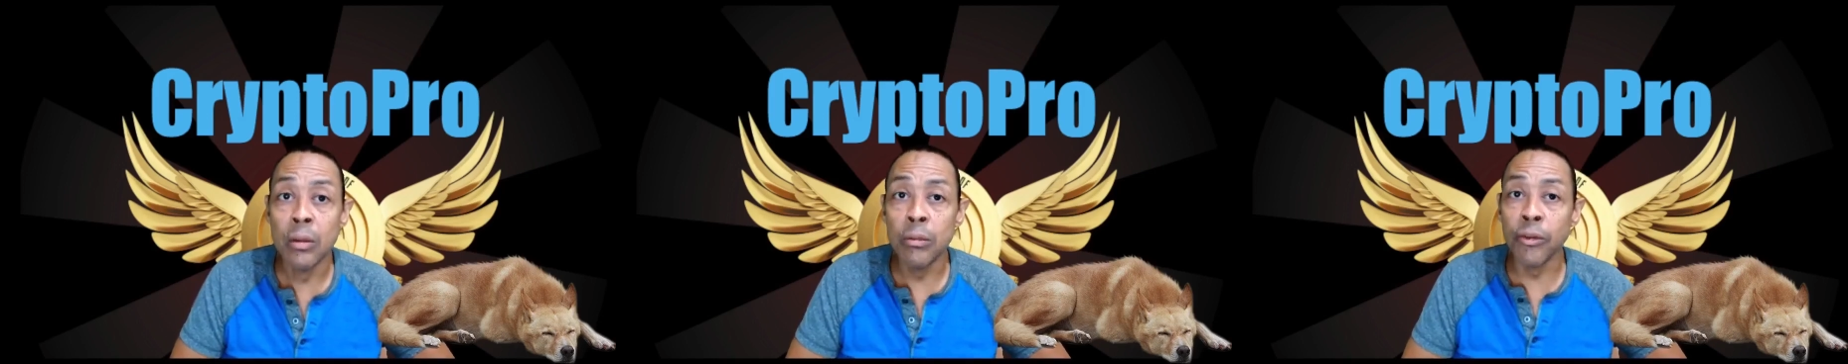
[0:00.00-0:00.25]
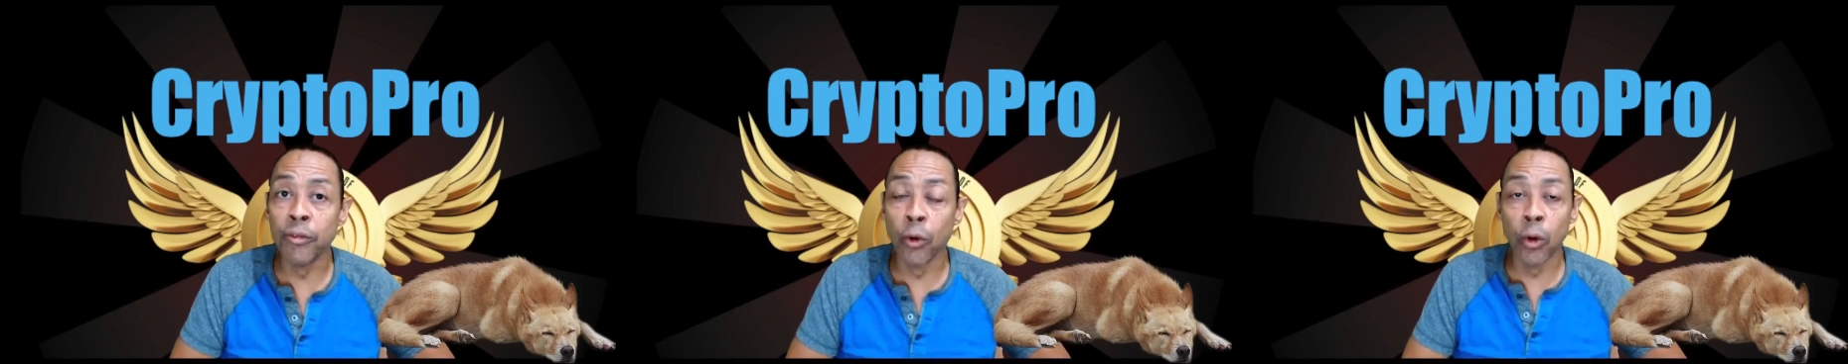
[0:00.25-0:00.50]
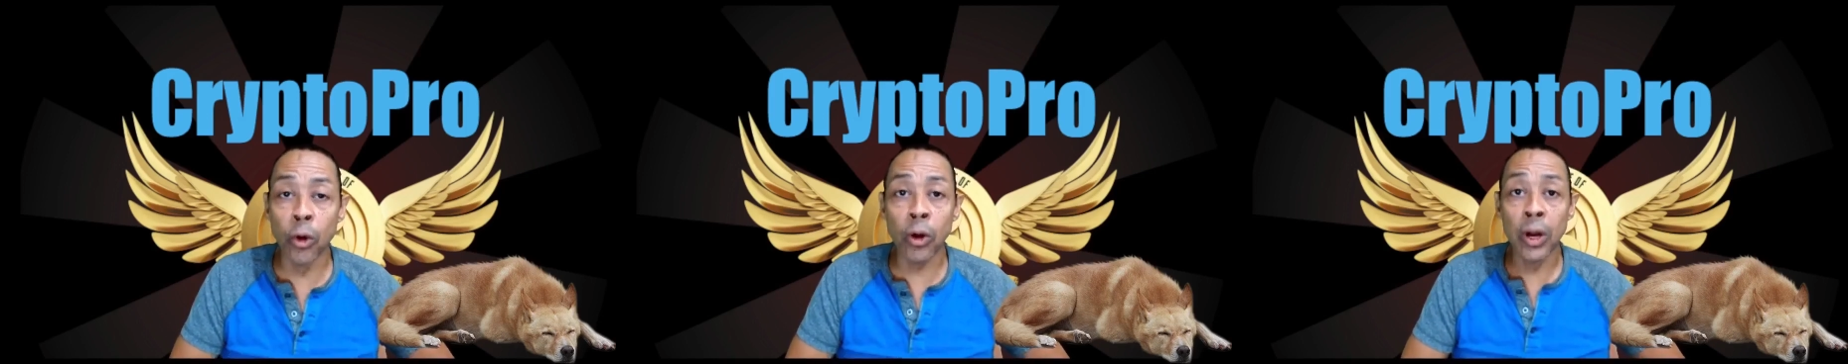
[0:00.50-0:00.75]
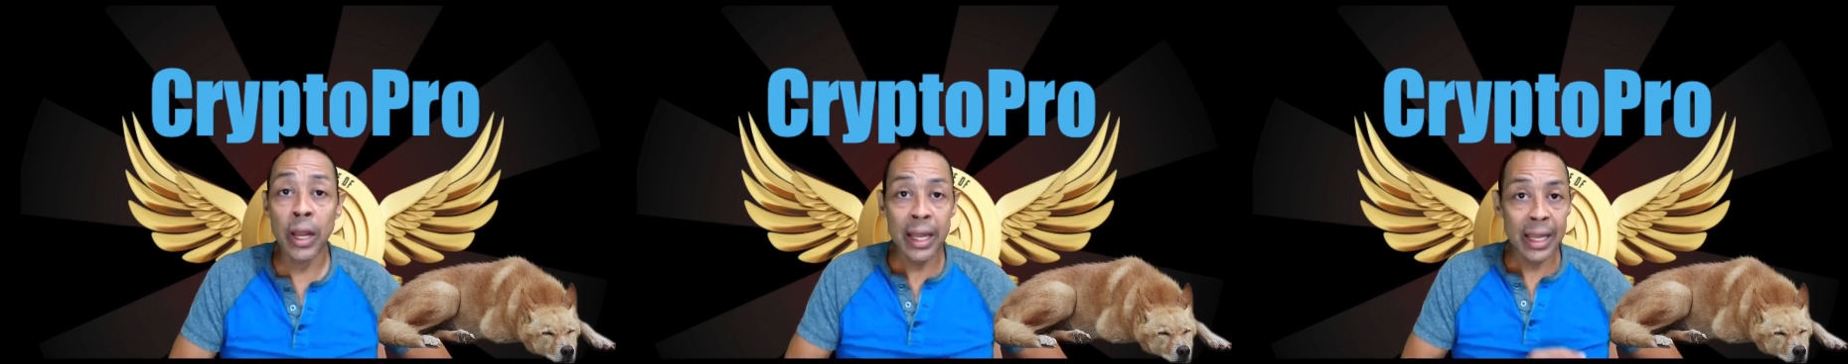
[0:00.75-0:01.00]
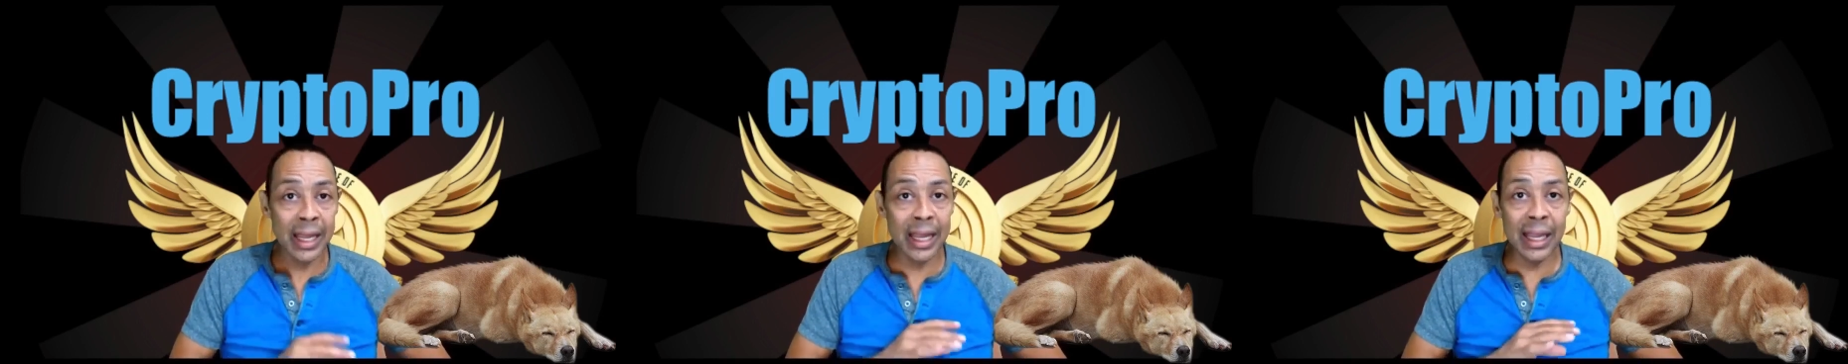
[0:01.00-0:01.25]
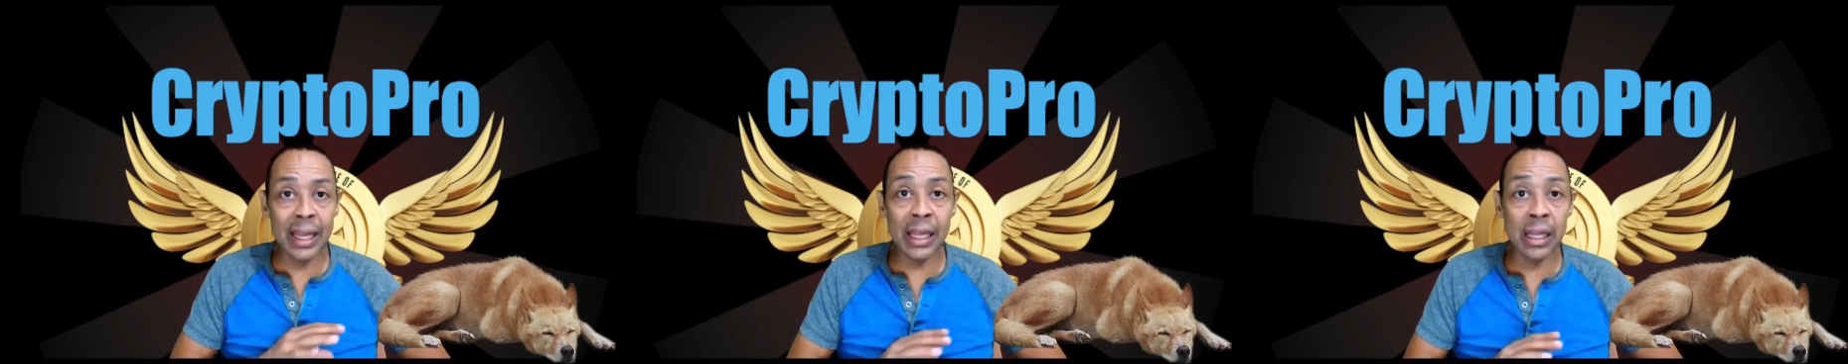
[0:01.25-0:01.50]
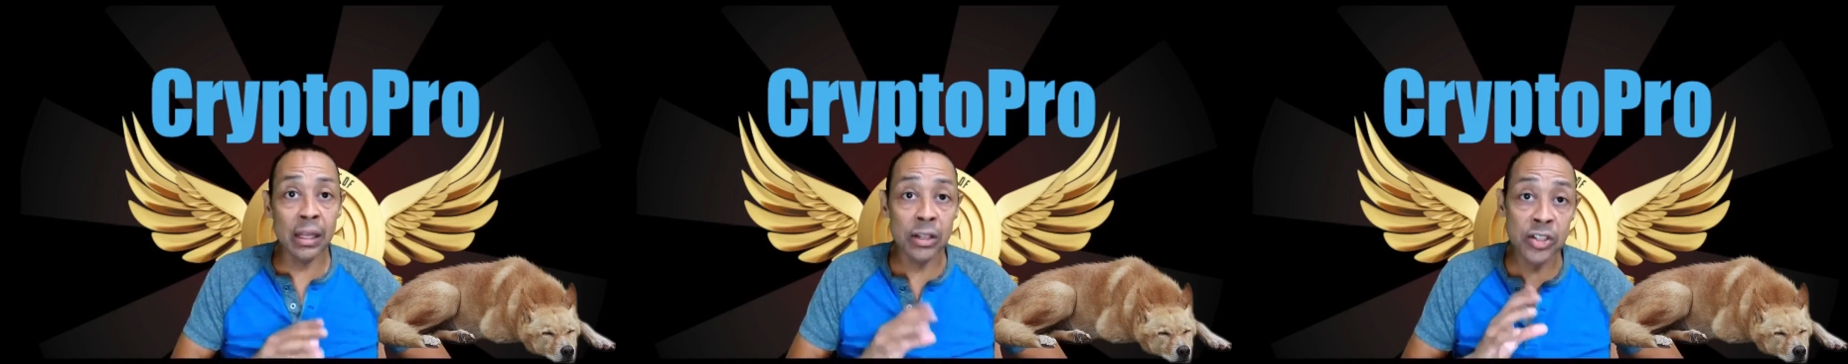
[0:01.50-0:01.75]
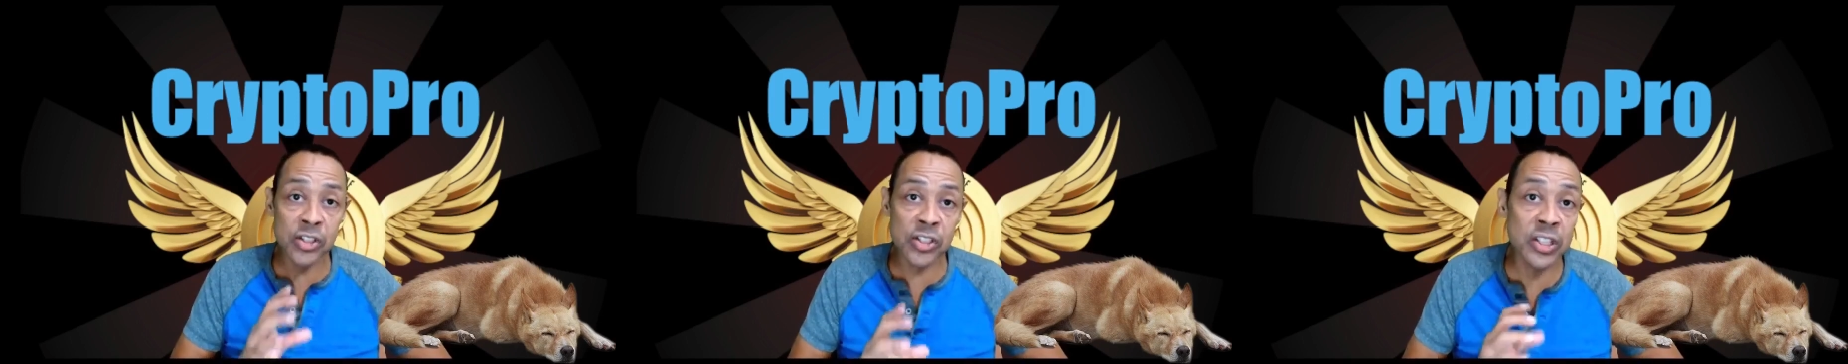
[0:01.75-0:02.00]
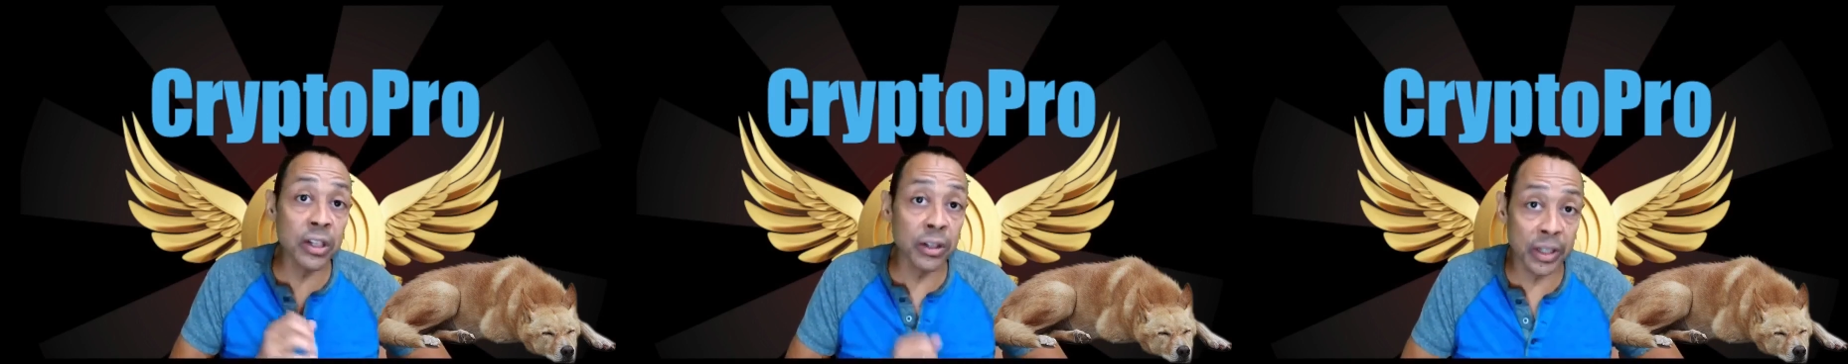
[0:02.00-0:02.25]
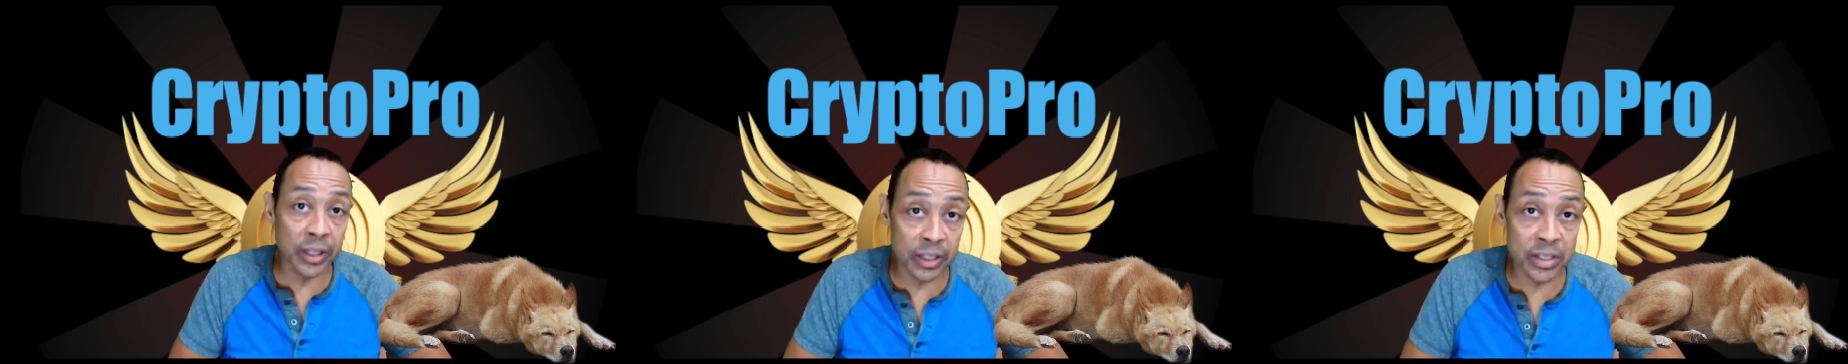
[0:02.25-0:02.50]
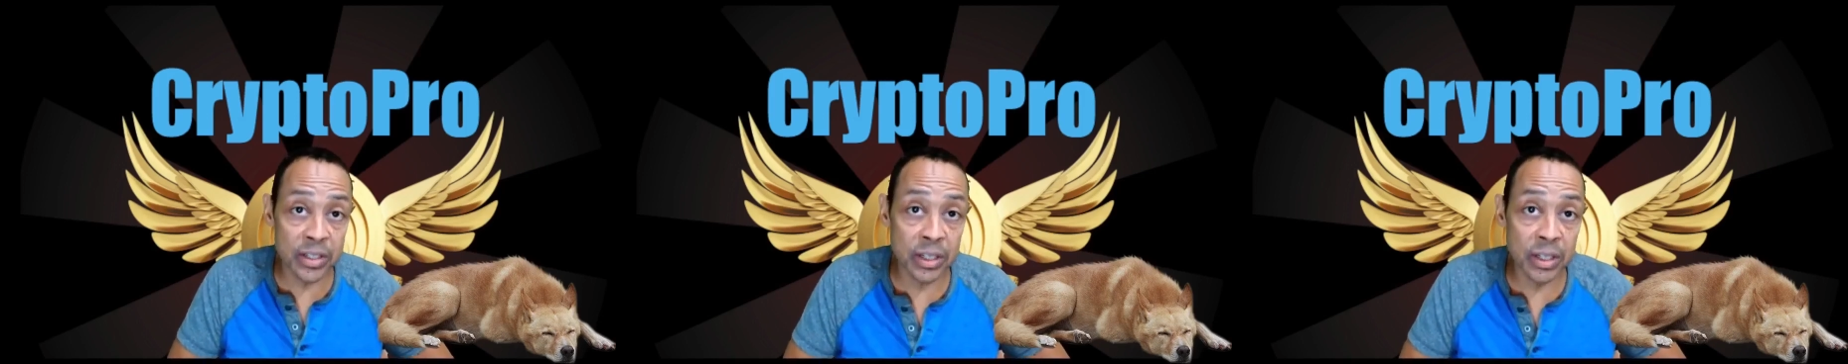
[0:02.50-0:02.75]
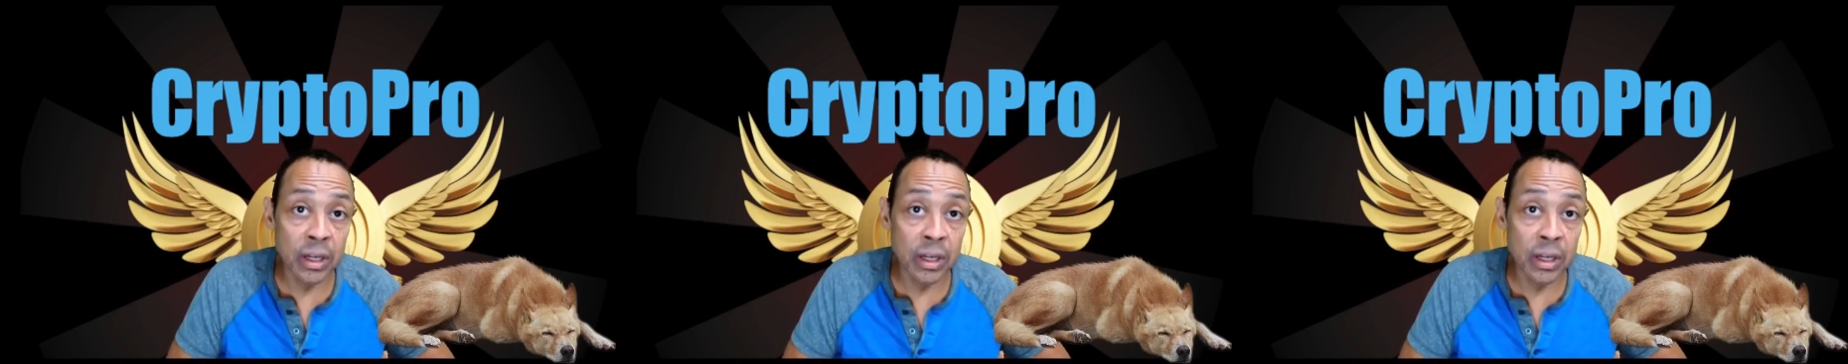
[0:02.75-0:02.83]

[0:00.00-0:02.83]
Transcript: before any serious